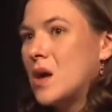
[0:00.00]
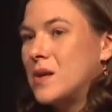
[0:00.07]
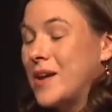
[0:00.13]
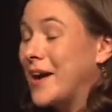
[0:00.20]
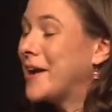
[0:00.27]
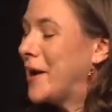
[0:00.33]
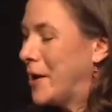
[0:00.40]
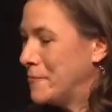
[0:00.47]

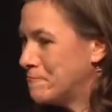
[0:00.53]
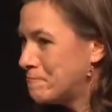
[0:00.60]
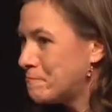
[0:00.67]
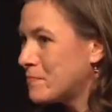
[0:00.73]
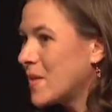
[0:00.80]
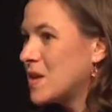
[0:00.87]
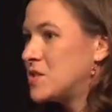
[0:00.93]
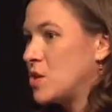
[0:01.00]
Not yet.
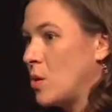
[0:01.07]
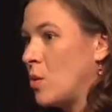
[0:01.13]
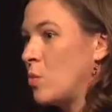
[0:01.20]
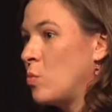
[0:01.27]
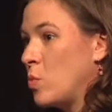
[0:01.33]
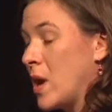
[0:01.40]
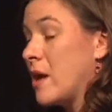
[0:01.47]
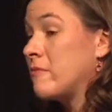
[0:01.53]
So
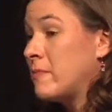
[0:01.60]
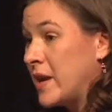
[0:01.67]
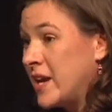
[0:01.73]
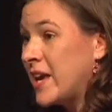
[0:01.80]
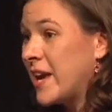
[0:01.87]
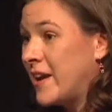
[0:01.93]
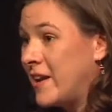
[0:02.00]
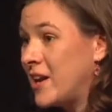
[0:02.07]
we have many
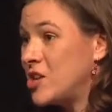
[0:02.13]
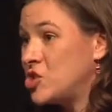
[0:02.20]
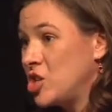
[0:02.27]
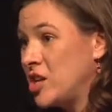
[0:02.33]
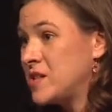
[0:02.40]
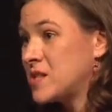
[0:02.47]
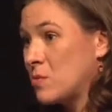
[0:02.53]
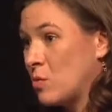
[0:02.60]
candidate
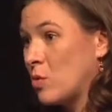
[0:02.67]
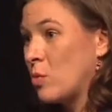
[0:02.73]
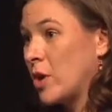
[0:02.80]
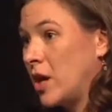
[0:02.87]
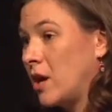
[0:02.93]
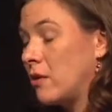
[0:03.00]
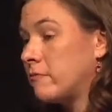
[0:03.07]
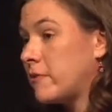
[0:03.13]
genes, and we're
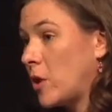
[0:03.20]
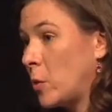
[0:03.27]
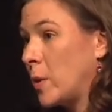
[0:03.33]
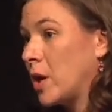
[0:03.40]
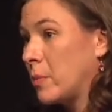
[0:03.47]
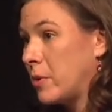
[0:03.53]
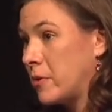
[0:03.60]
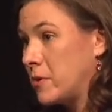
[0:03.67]
working on
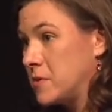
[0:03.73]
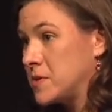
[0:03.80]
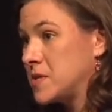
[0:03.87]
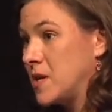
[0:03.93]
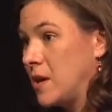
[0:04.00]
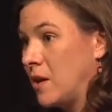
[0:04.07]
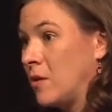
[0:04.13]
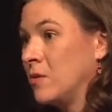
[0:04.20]
following up on those
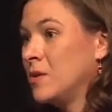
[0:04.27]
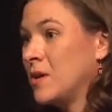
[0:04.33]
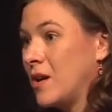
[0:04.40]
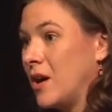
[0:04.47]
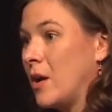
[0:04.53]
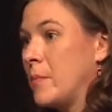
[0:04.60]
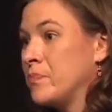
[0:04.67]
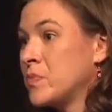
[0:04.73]
now.
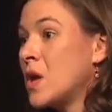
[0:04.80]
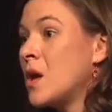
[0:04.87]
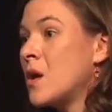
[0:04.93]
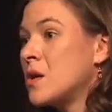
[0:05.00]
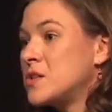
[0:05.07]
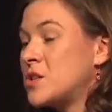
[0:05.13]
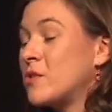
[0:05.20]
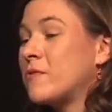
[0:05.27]

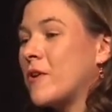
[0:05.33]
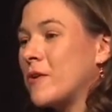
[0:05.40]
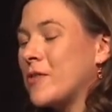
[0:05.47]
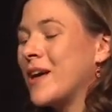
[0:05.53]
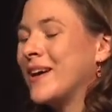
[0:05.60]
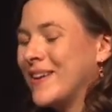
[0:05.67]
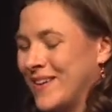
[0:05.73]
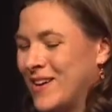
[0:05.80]
So far,
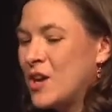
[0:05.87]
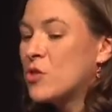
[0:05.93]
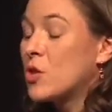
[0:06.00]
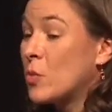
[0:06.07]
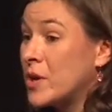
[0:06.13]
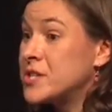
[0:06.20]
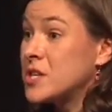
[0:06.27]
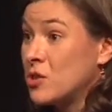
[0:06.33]
the
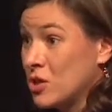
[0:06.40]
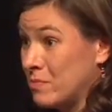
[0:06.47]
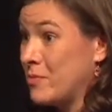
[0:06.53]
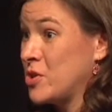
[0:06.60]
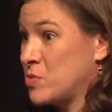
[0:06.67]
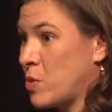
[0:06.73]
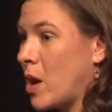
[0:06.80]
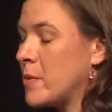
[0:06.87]
ones that looked
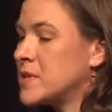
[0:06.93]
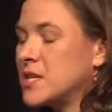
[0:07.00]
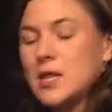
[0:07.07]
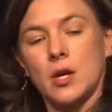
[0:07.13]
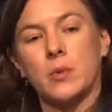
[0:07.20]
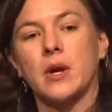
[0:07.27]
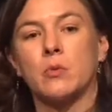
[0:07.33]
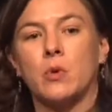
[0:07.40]
most promising,
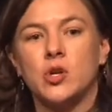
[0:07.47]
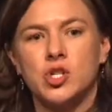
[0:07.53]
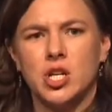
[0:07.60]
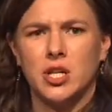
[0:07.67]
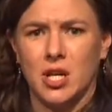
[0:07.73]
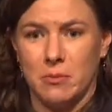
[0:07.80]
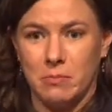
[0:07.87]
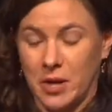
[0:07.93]
like we had one
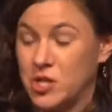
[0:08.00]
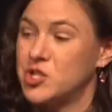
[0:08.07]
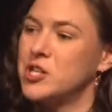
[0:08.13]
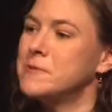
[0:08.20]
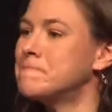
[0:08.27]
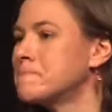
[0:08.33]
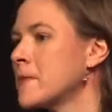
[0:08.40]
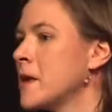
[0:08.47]
gene named Pudgy,
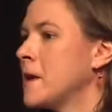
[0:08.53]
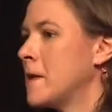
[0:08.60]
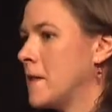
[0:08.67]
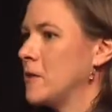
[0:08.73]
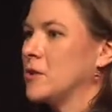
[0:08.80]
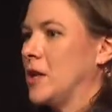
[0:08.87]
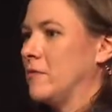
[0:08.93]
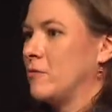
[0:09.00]
that
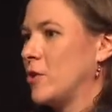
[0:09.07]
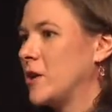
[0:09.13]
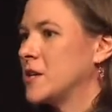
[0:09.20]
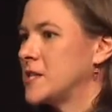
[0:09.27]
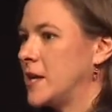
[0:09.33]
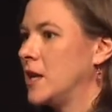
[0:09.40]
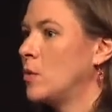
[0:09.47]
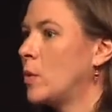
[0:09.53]
looked like a very
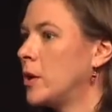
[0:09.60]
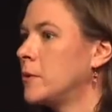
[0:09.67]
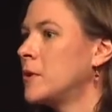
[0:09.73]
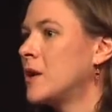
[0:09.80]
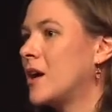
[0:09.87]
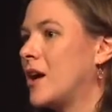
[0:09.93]
exciting one,